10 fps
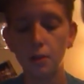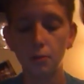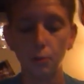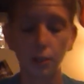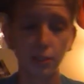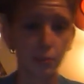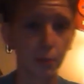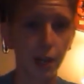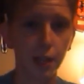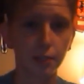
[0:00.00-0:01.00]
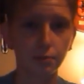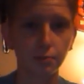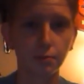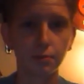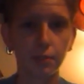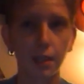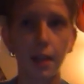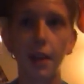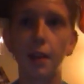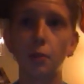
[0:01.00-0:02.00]
One is mine,
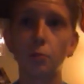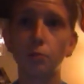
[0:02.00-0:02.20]
and